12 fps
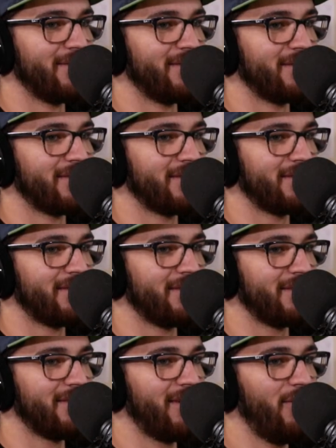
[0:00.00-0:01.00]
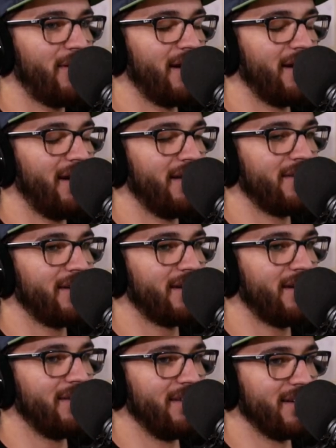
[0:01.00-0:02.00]
up. Okay, I think
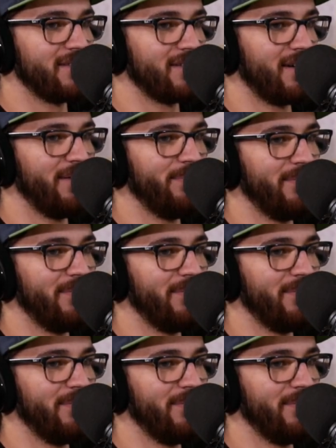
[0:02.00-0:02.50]
it's time.